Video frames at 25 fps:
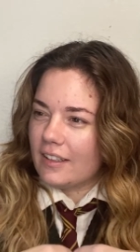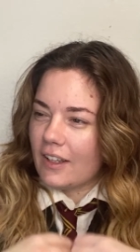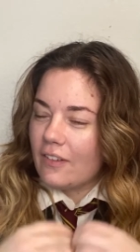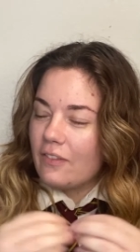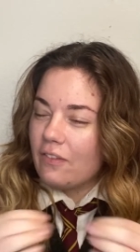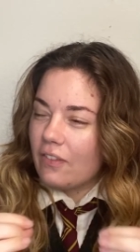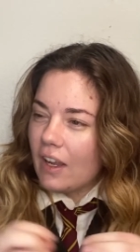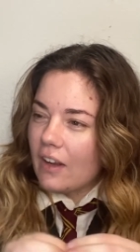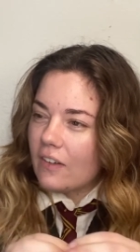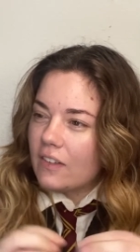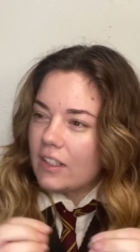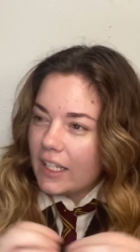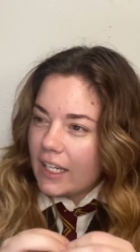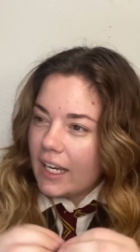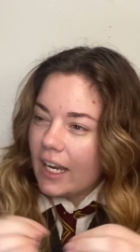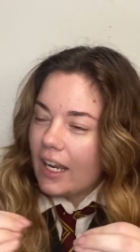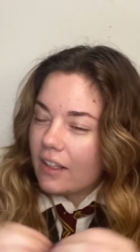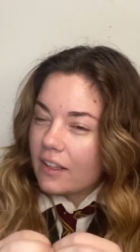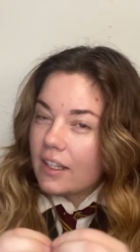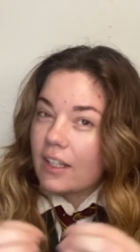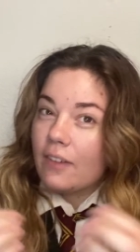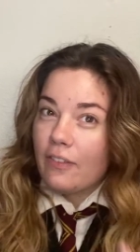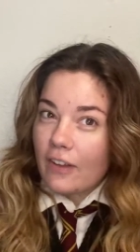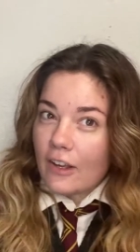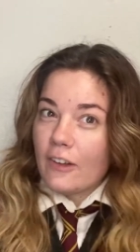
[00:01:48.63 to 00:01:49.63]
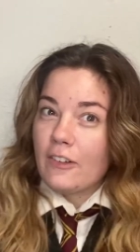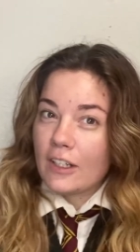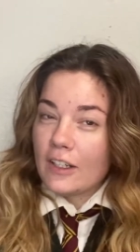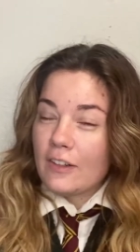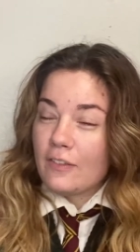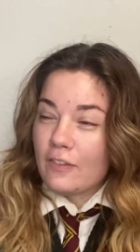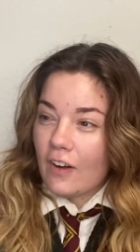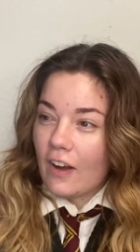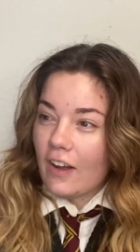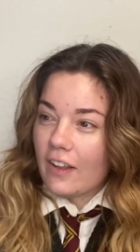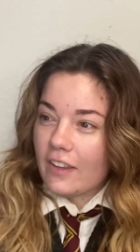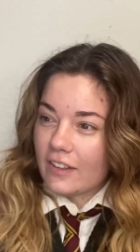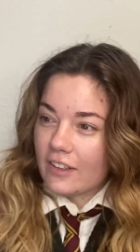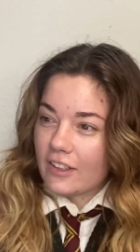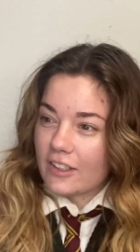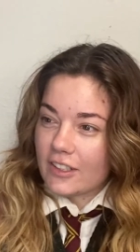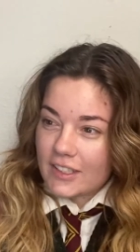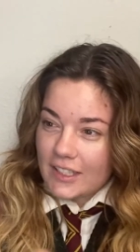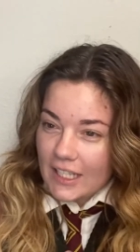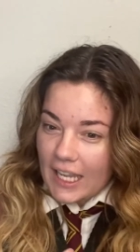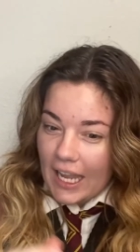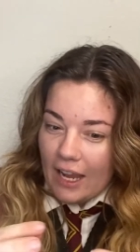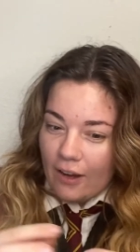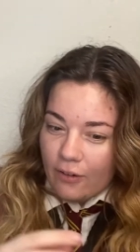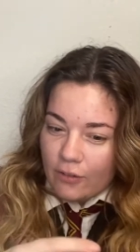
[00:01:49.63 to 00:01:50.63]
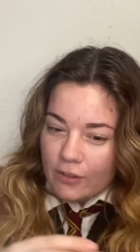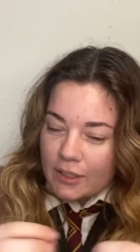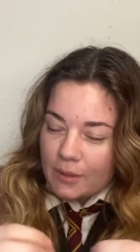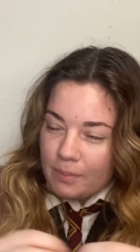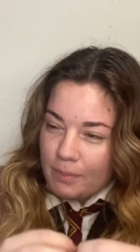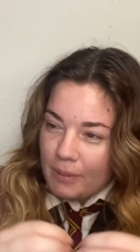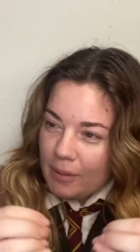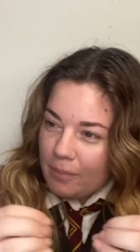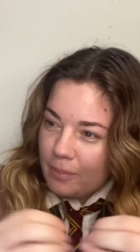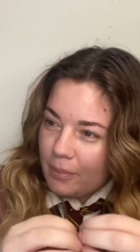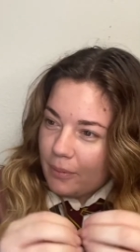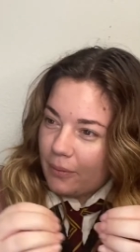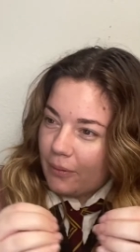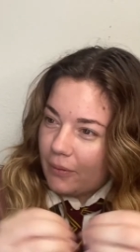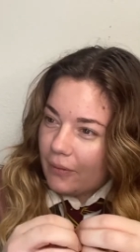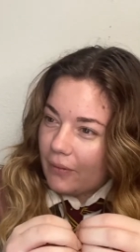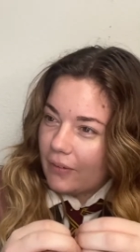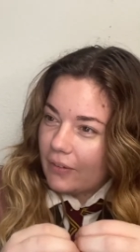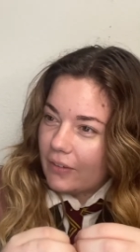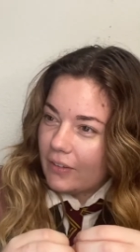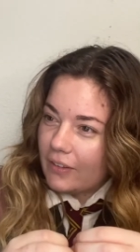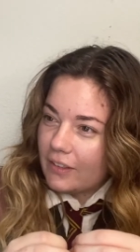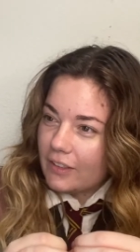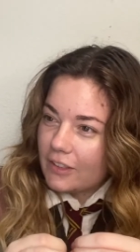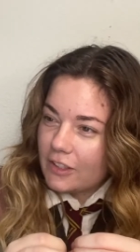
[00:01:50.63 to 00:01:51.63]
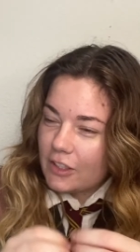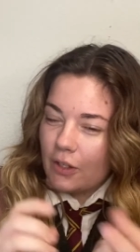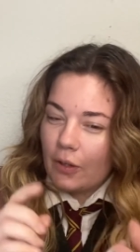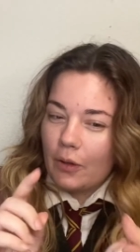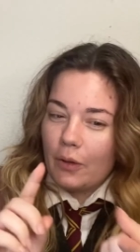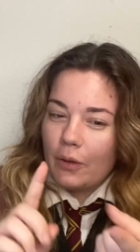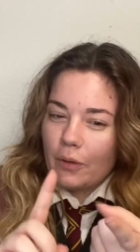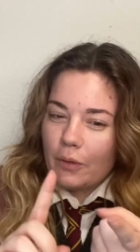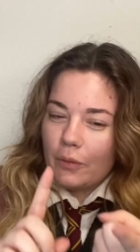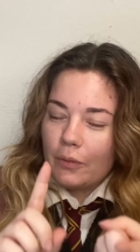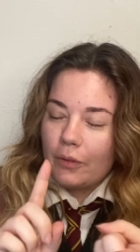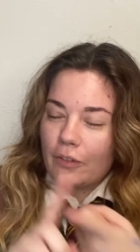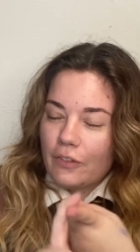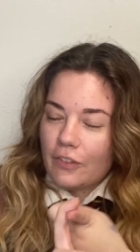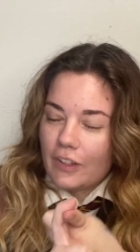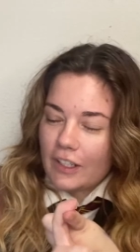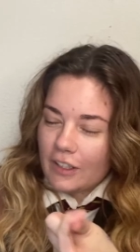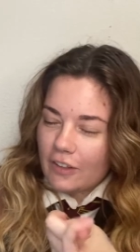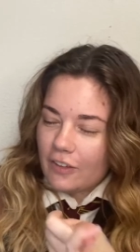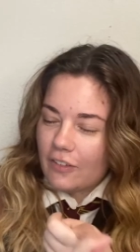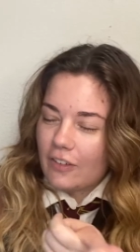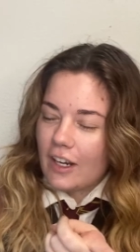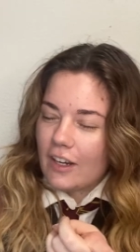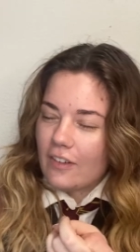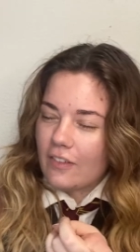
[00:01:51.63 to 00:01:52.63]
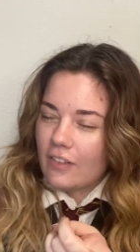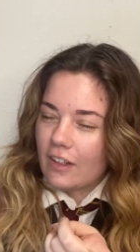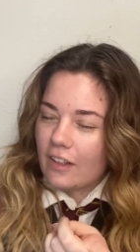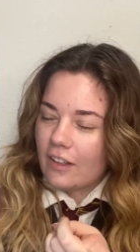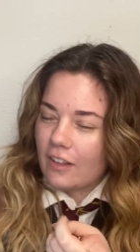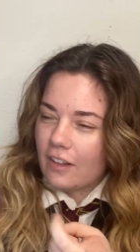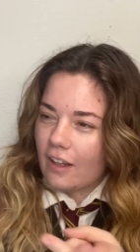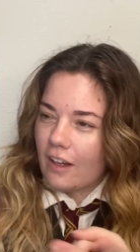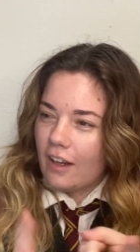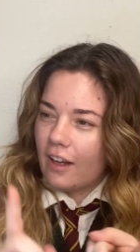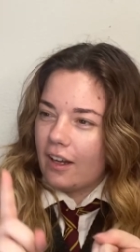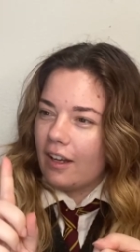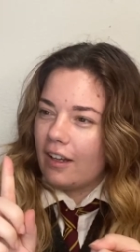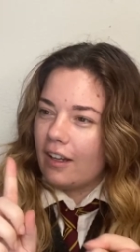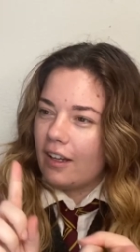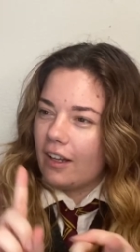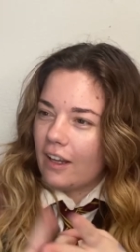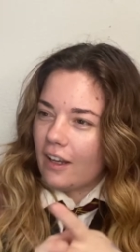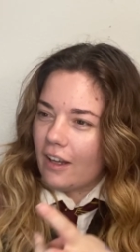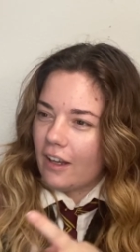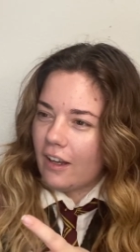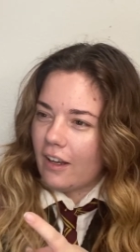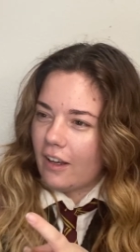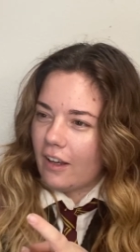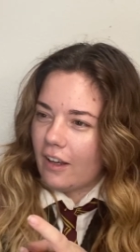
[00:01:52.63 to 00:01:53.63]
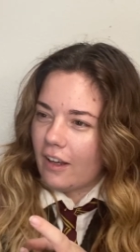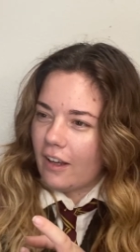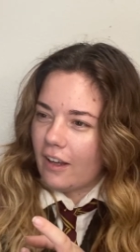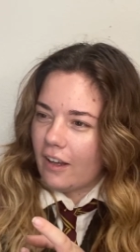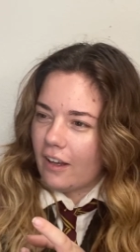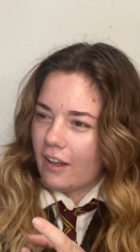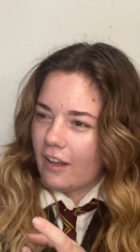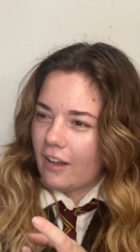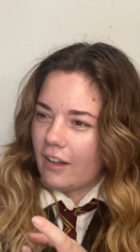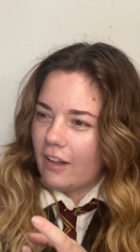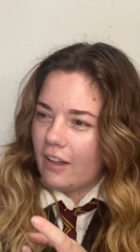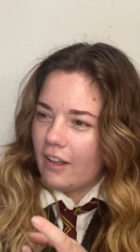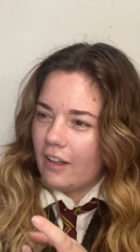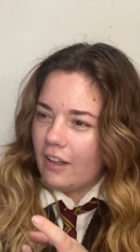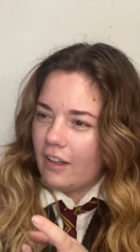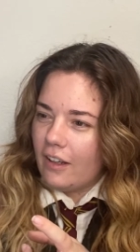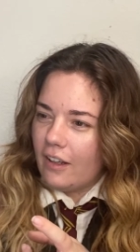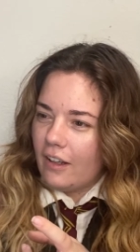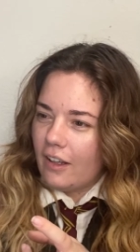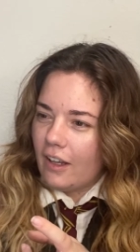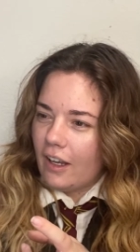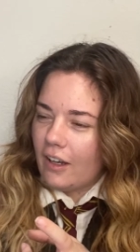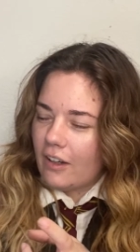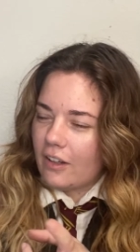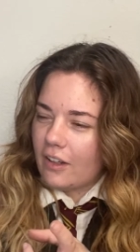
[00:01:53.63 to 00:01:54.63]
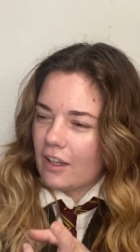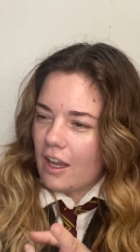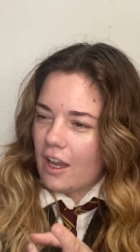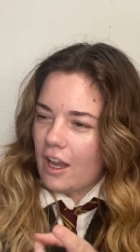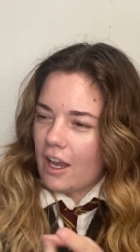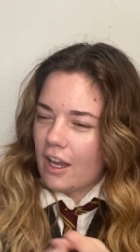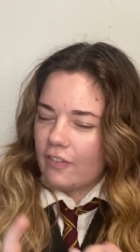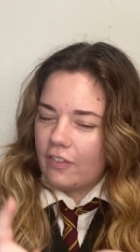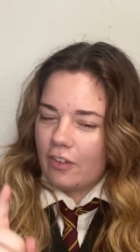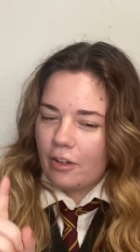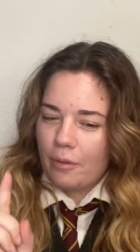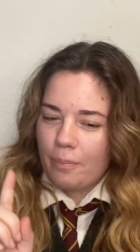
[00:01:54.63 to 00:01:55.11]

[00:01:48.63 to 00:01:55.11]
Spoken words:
The founding fathers, the house people. So Rowena Ravenclaw, Helga